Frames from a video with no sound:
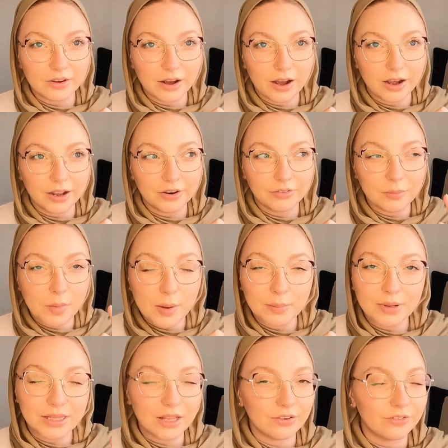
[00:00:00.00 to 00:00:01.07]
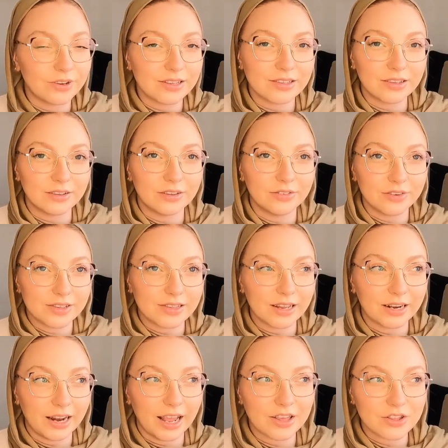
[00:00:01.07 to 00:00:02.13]
I remembered that the
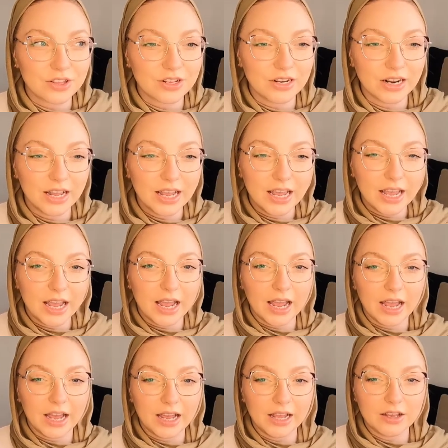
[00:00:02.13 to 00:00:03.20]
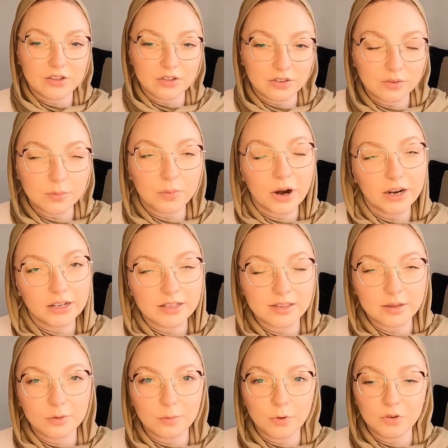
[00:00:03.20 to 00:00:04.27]
recitation and just
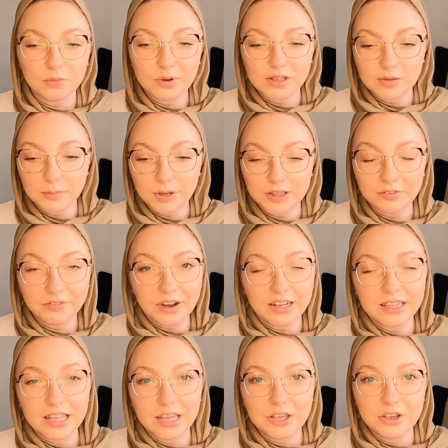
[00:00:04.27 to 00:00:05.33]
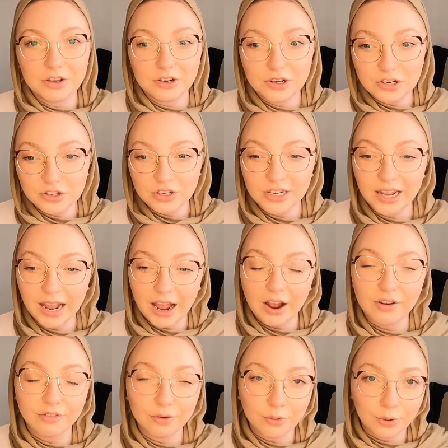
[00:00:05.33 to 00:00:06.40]
practicing the movements. But the fact that you literally
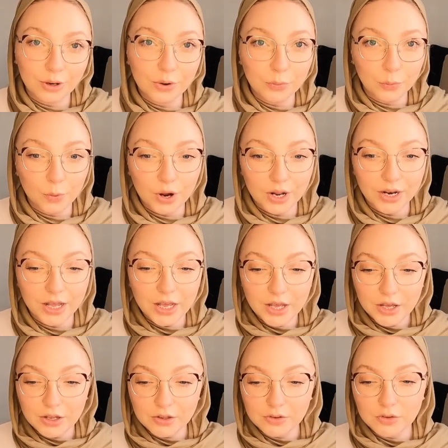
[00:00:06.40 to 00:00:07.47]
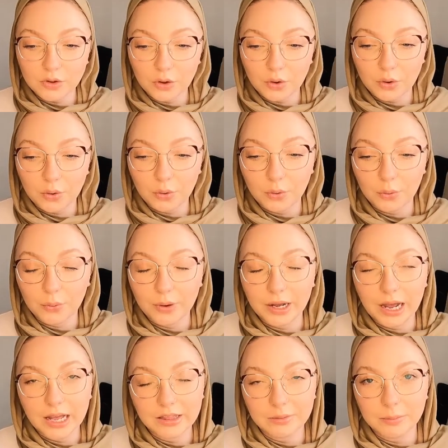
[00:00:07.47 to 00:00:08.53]
have all in one, so
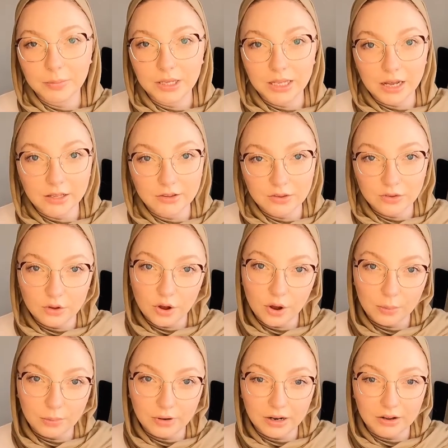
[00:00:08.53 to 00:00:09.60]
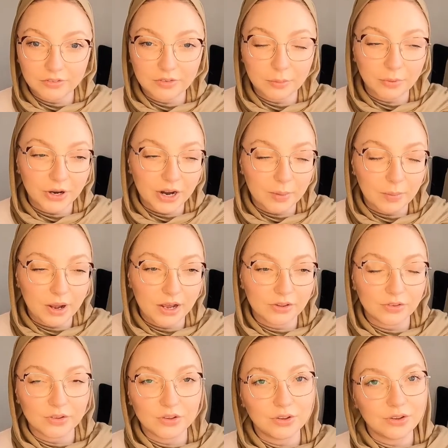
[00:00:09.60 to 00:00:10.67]
at the top of the prayer
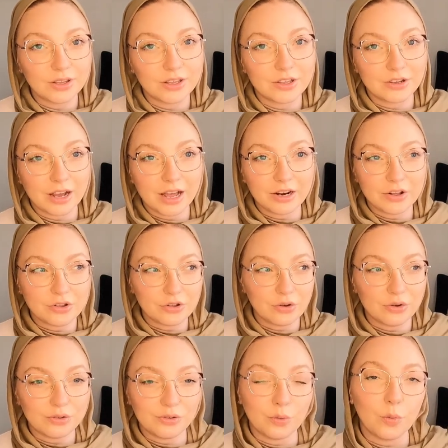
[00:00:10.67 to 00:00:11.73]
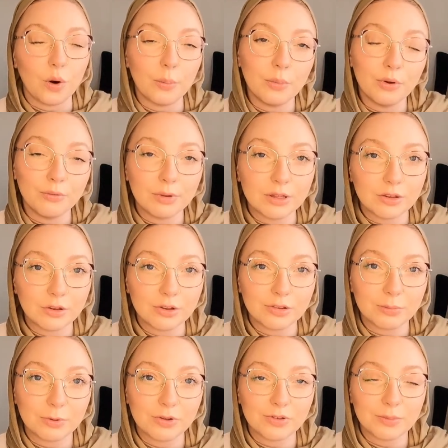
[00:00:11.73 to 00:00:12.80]
mat, so it kind of shows you what movements are you
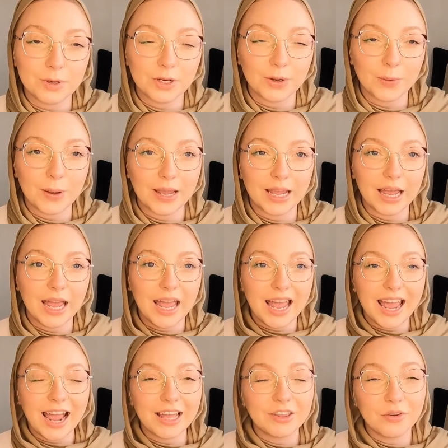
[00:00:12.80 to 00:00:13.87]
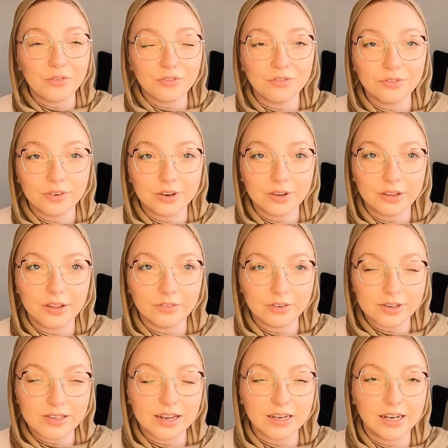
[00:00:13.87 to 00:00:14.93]
supposed to be doing, and the
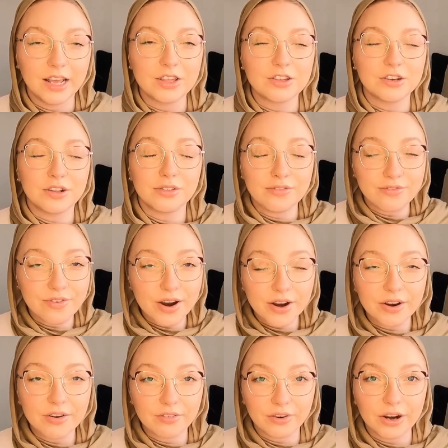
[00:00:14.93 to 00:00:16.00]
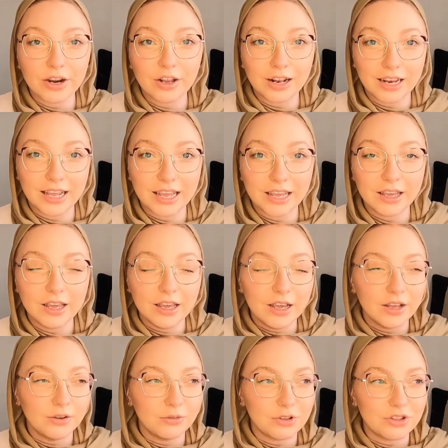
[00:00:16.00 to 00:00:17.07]
recitation is very, very clear,
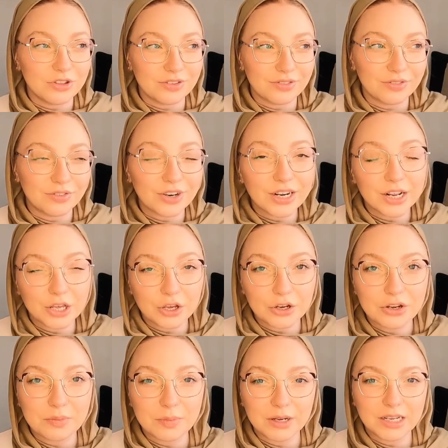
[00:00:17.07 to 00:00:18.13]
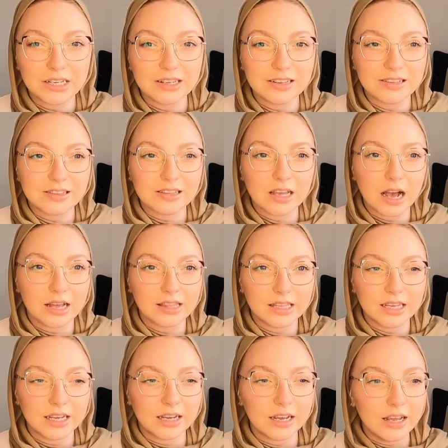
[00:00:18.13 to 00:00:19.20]
which is really good, because I
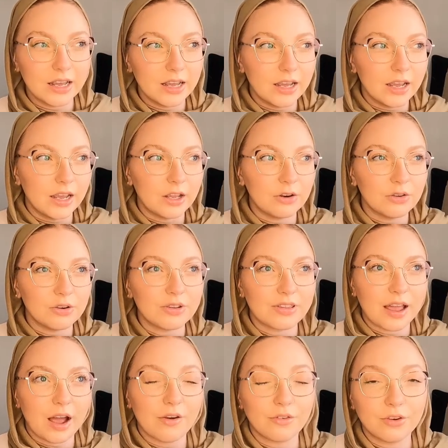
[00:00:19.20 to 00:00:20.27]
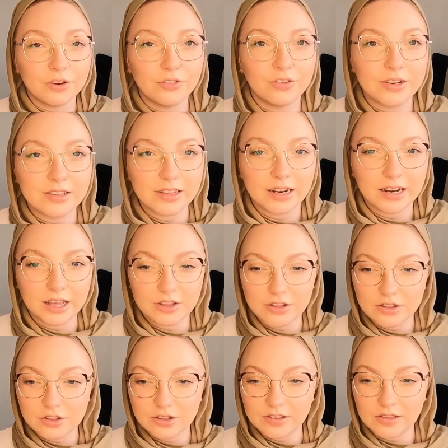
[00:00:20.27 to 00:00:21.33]
think in order to have good
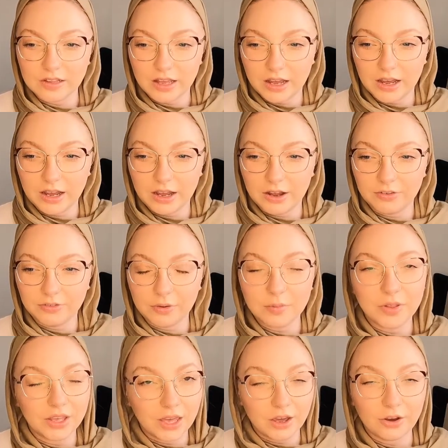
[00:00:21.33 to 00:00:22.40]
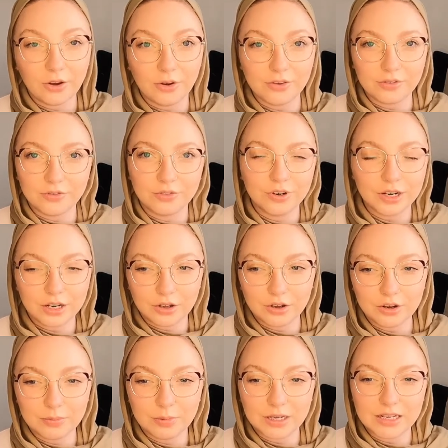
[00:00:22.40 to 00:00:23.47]
recitation just from the get-go is really
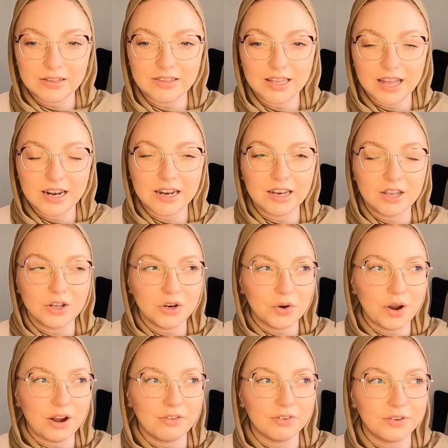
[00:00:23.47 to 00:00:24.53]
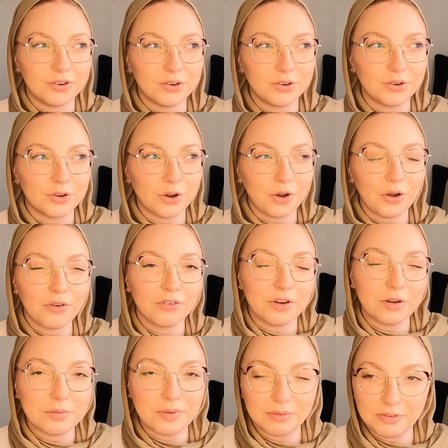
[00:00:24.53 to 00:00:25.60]
good, because then you don't have to go over
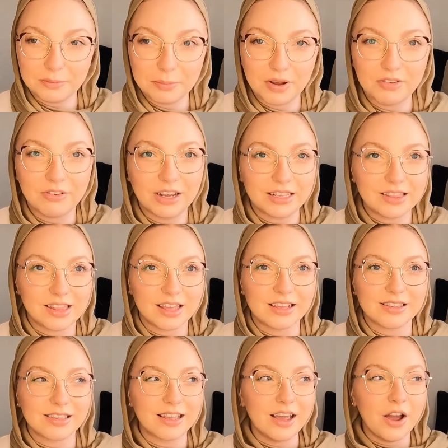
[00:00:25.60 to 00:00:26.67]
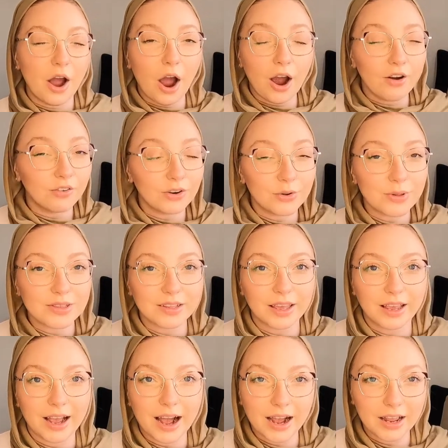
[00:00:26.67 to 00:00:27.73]
and perfect things afterwards
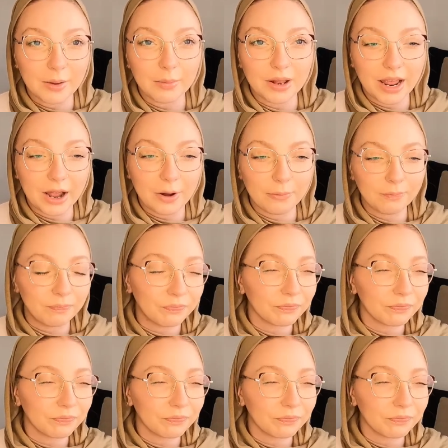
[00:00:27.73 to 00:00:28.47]
like I am now.